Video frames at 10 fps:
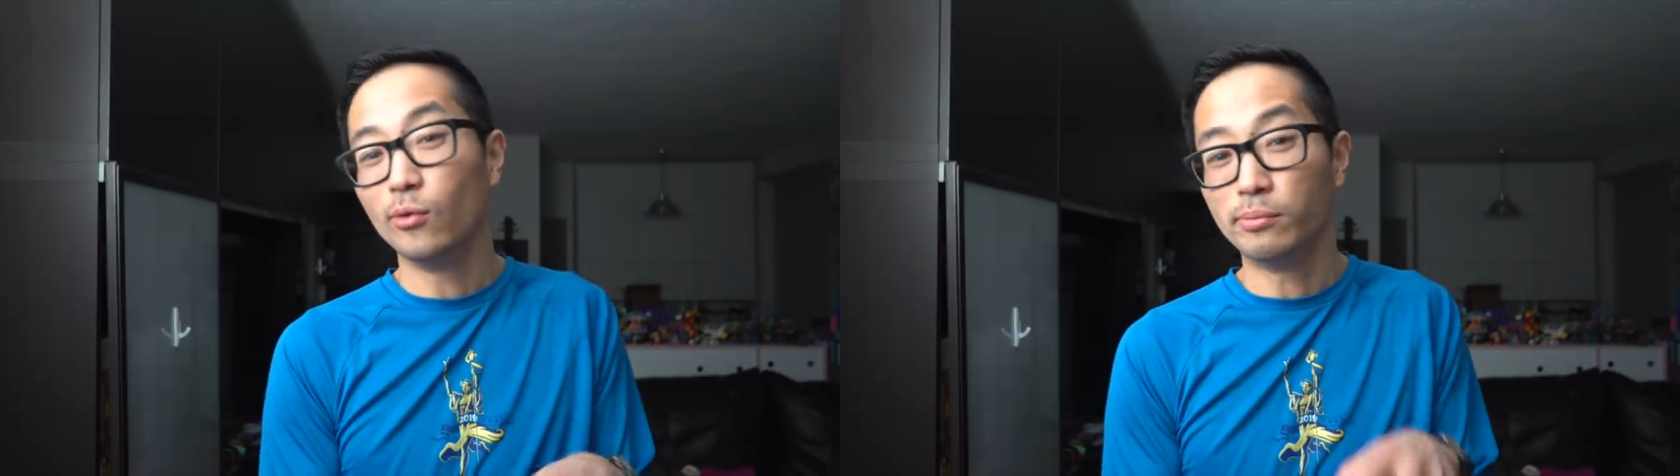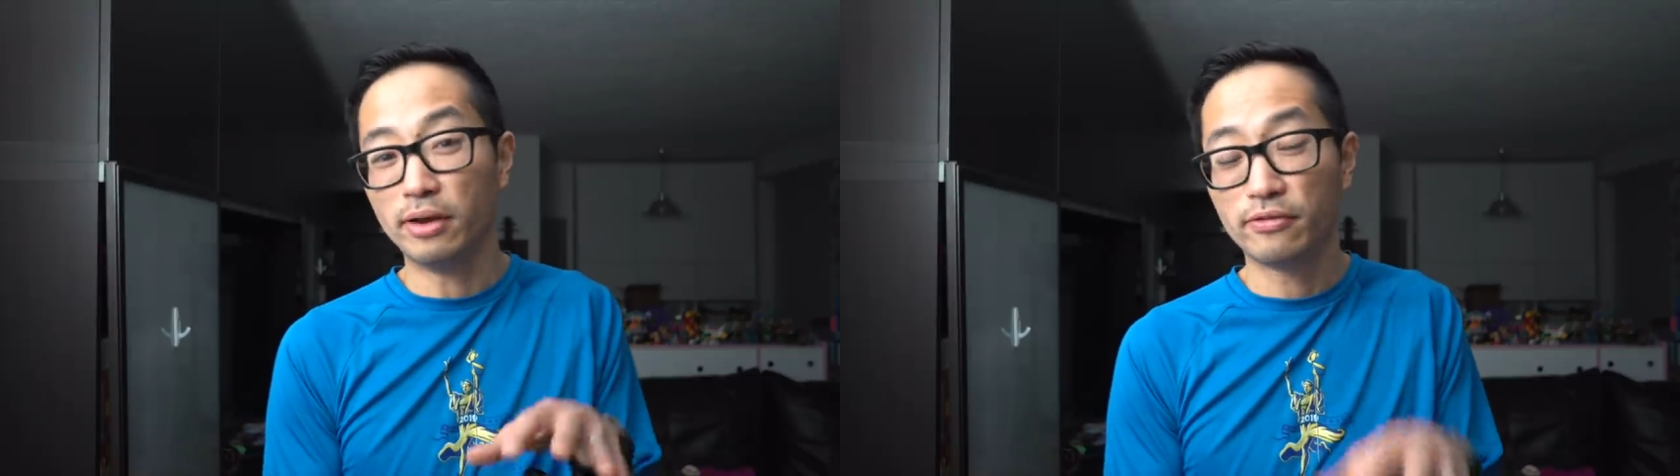
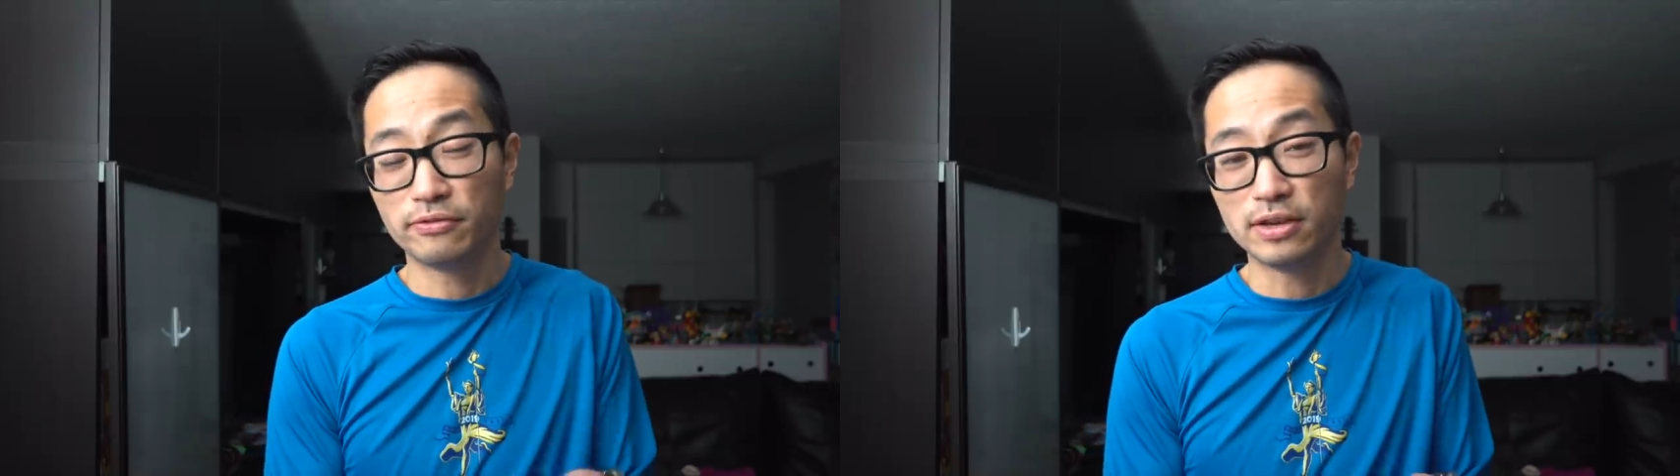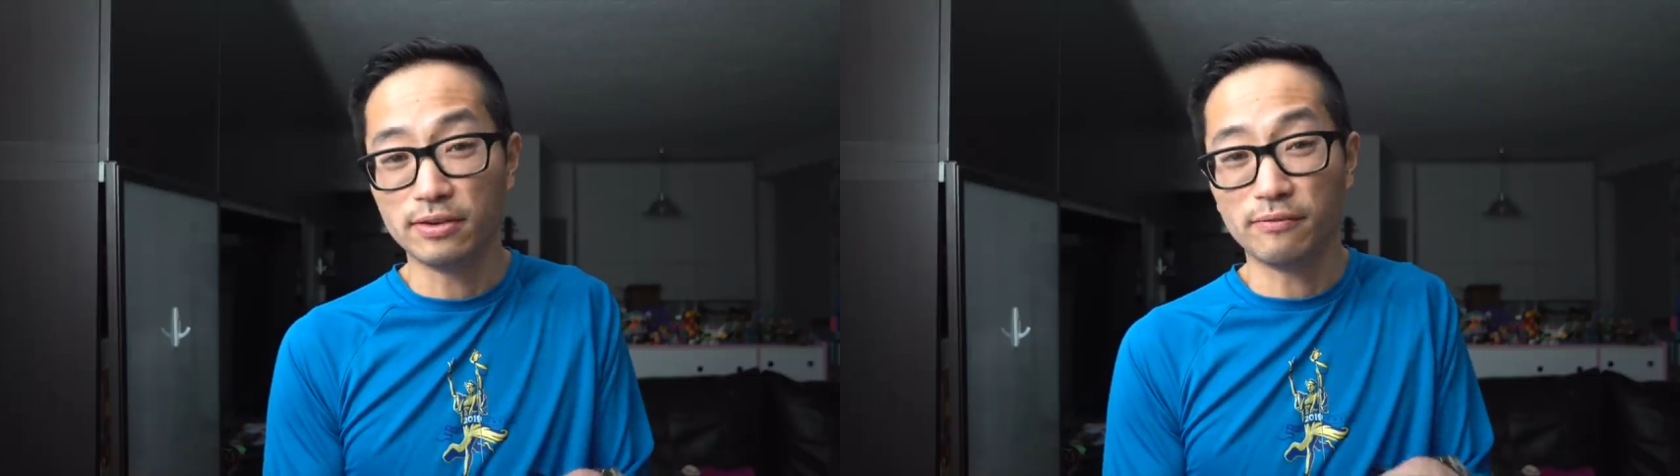when my
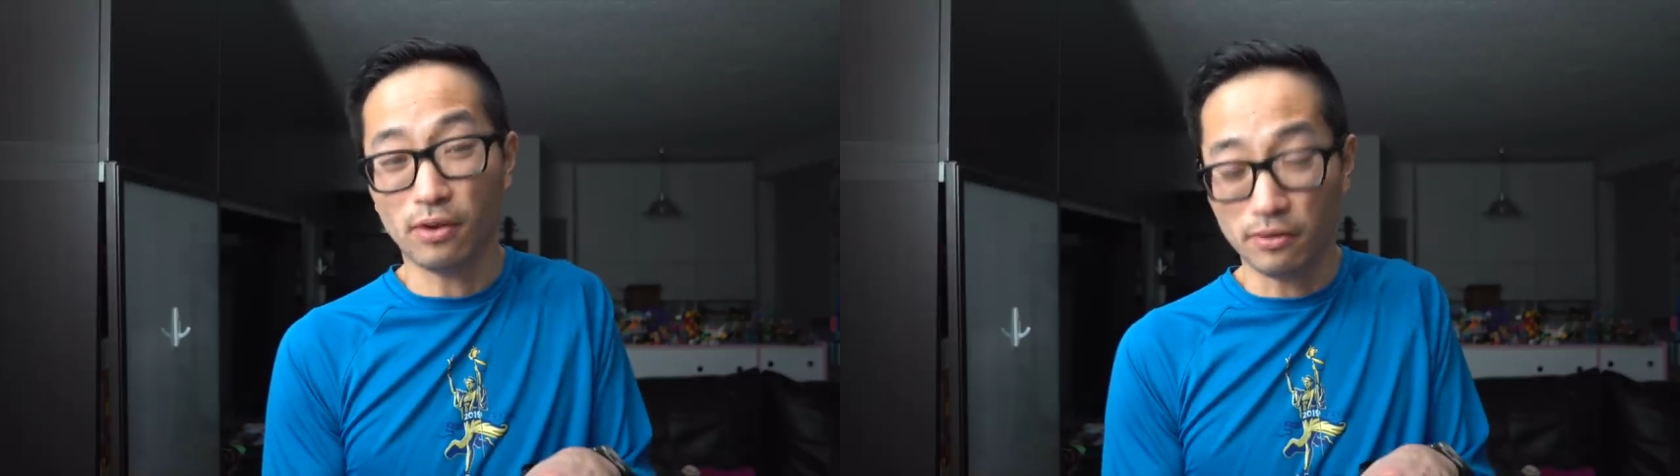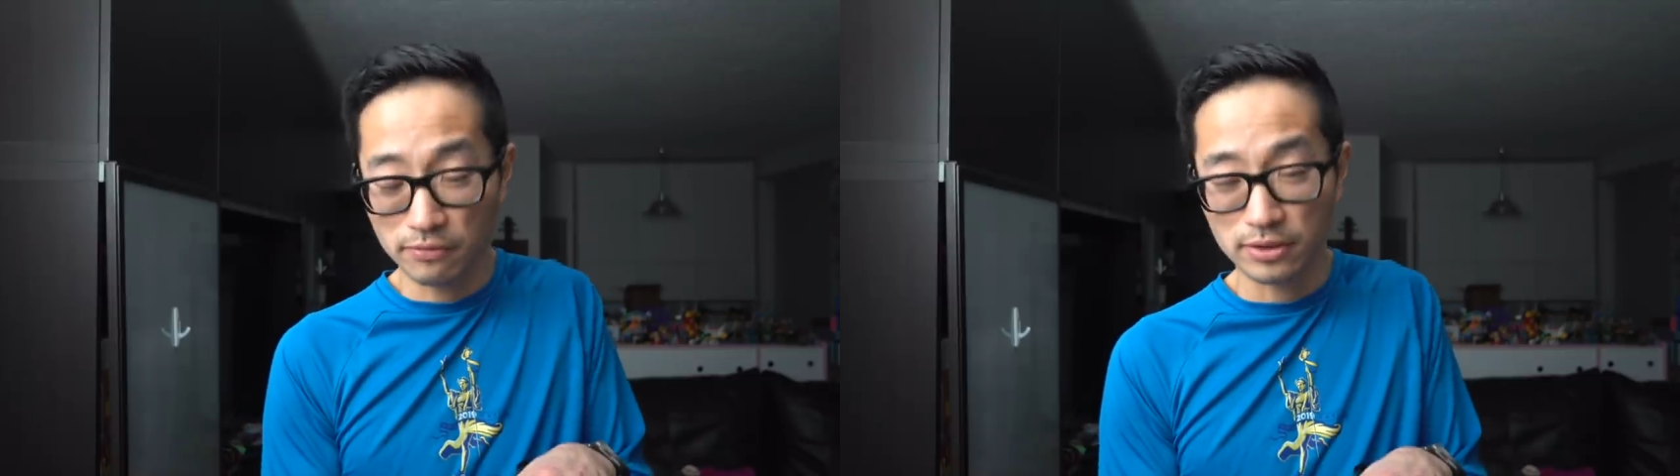feet
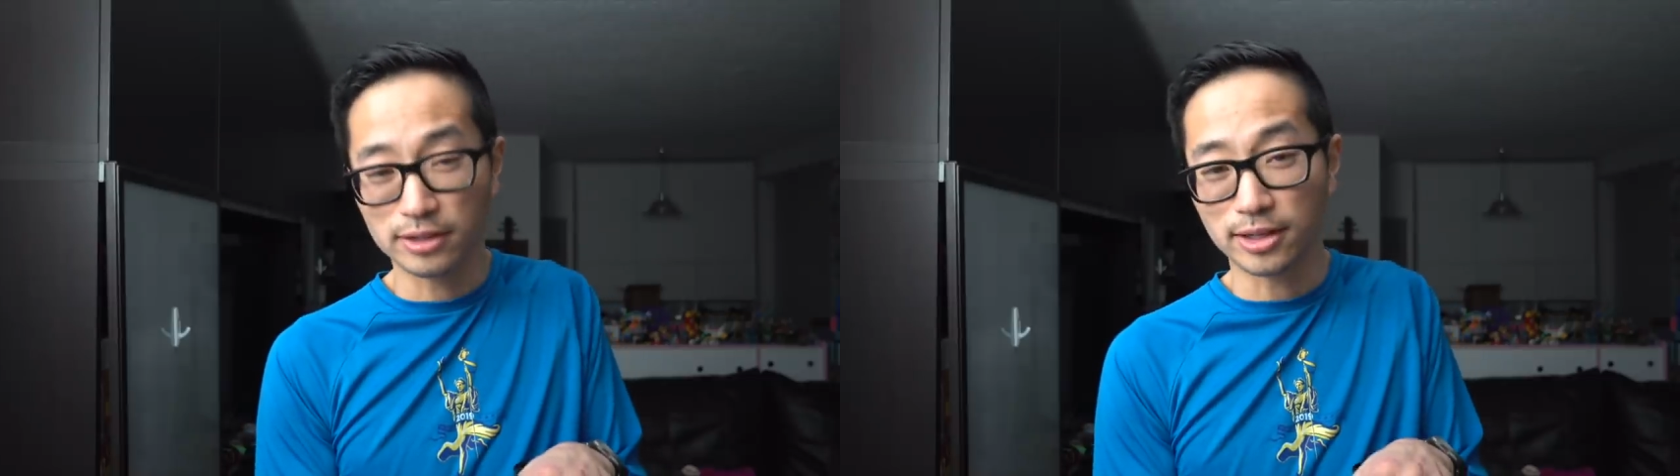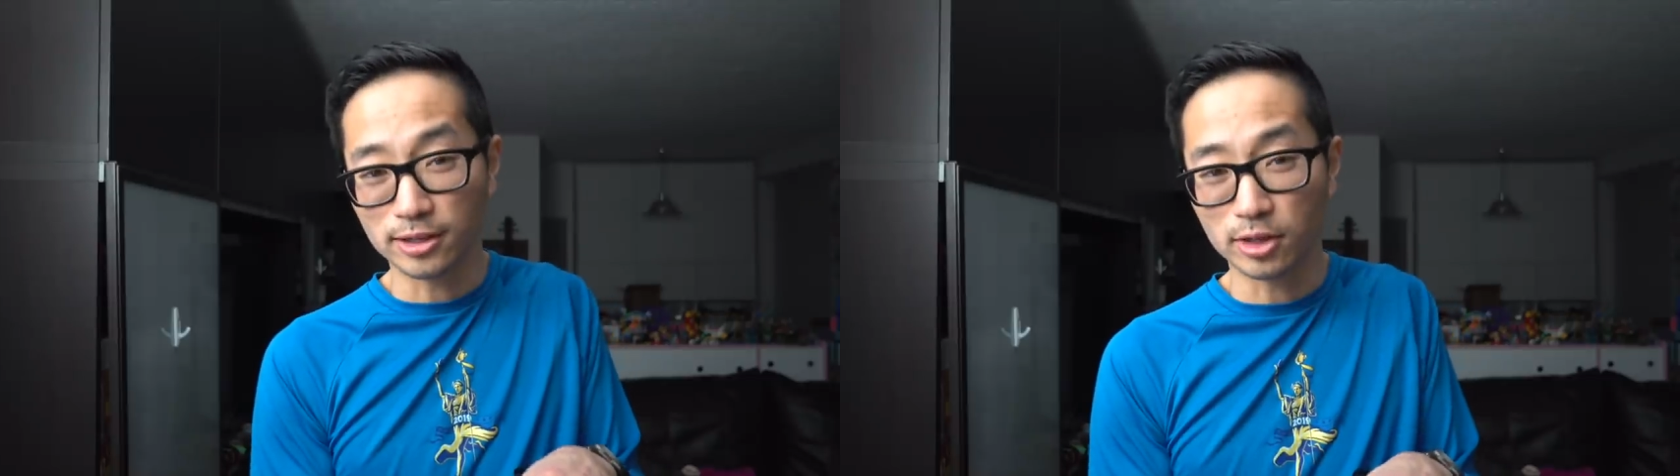are
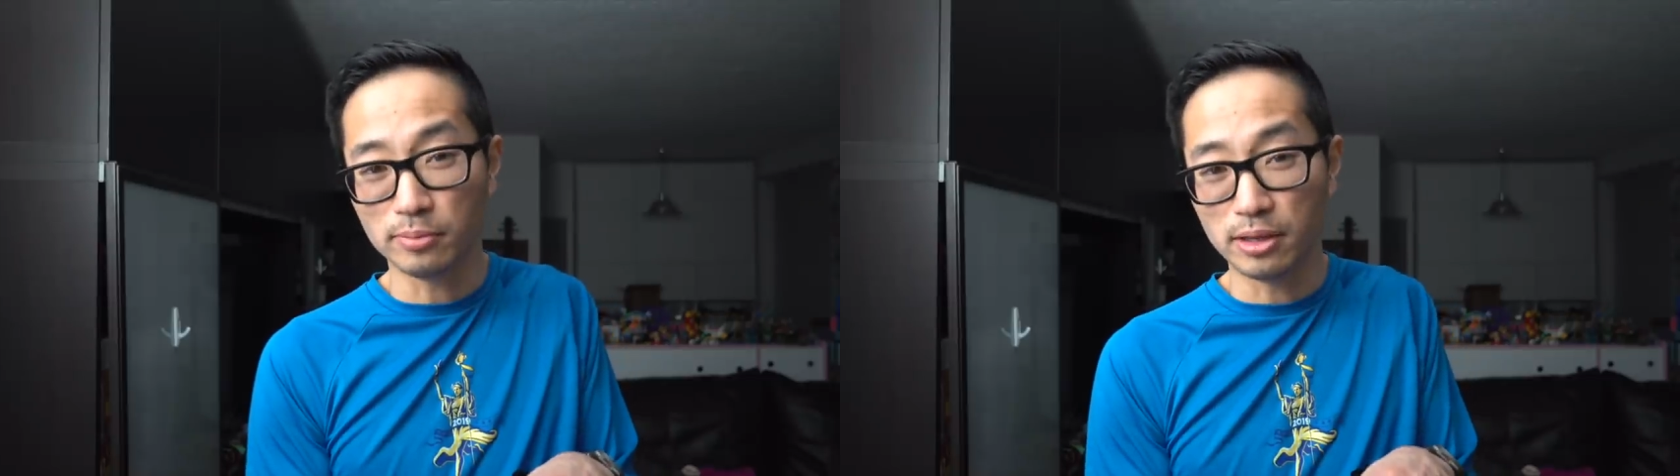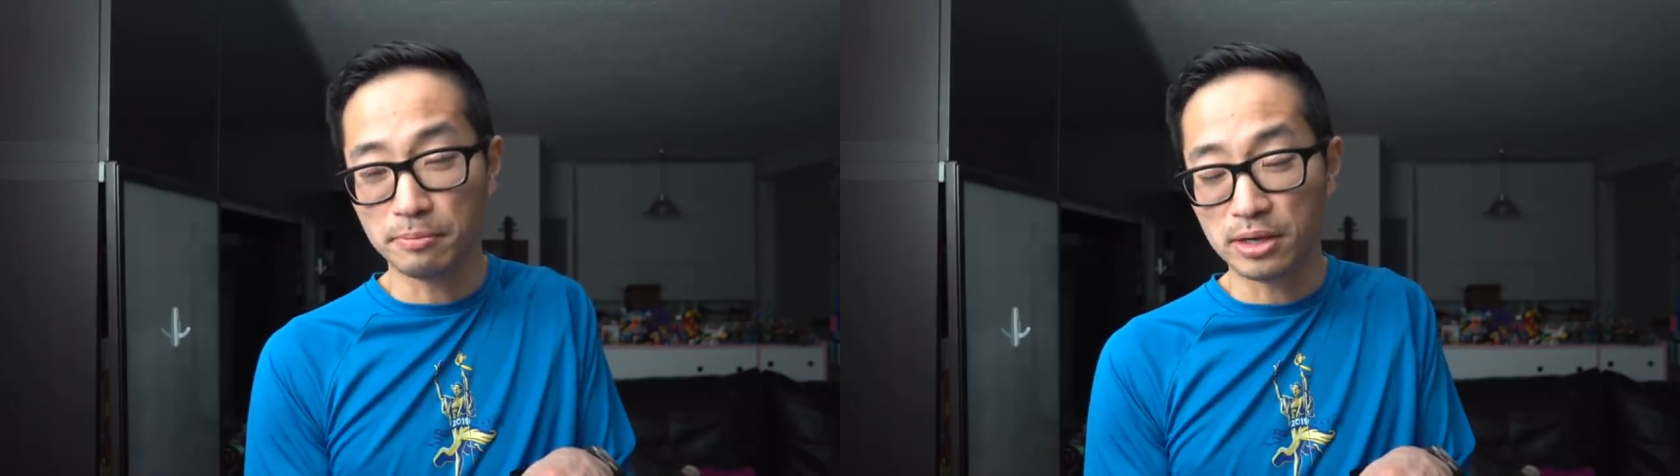feeling a little
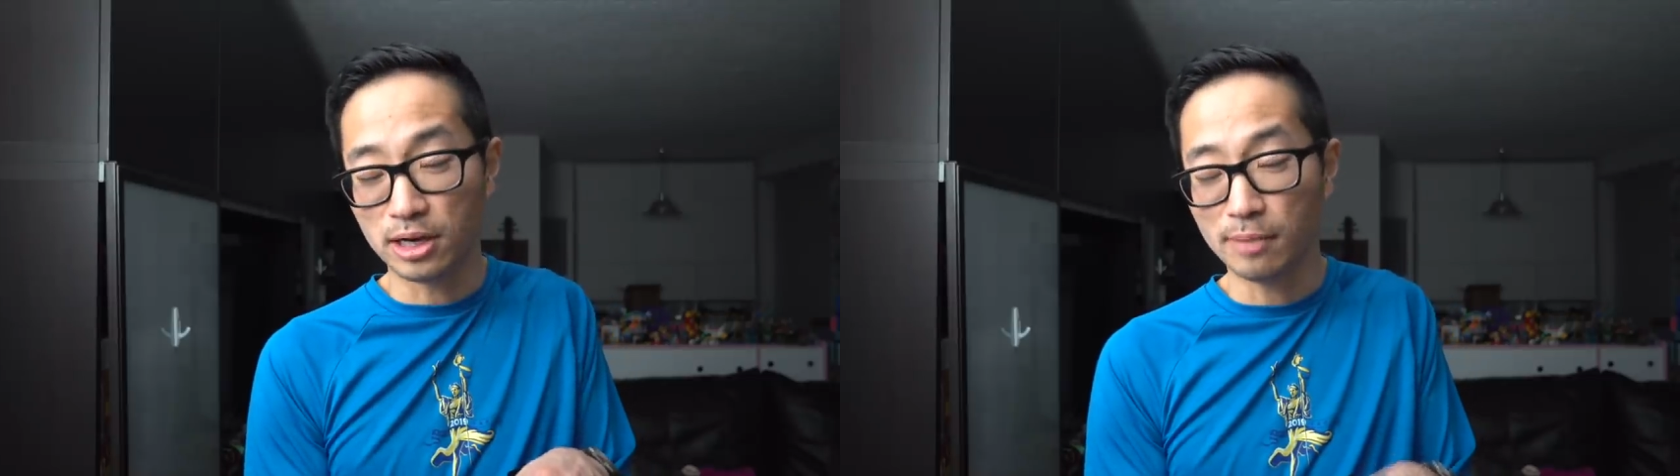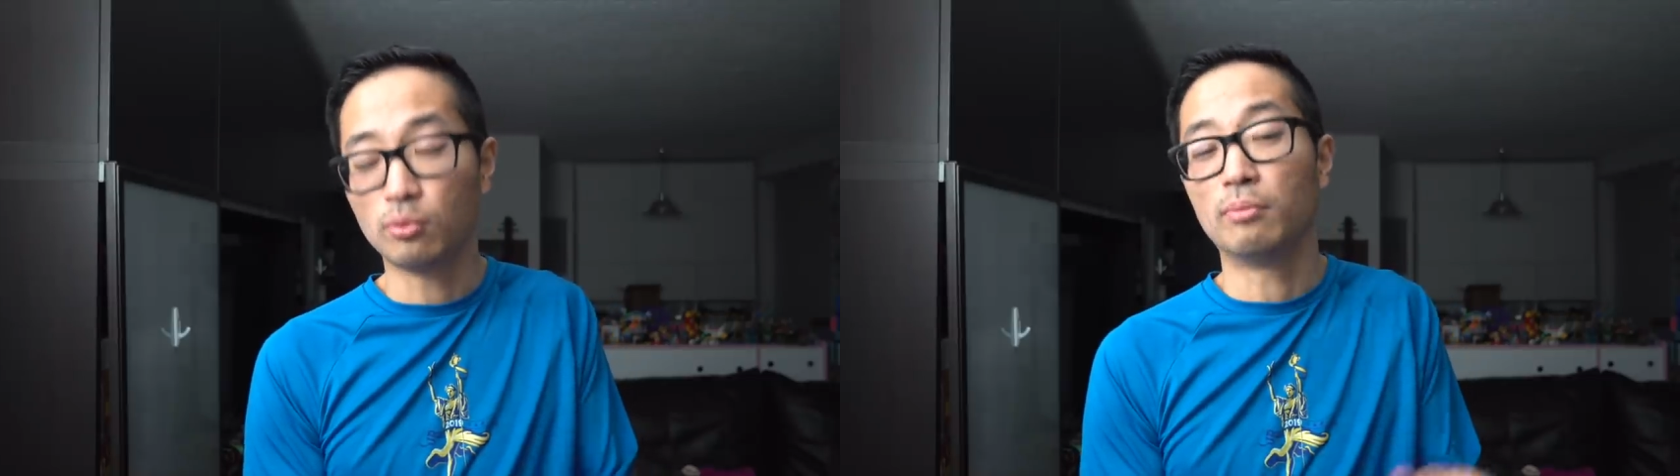bit beat up,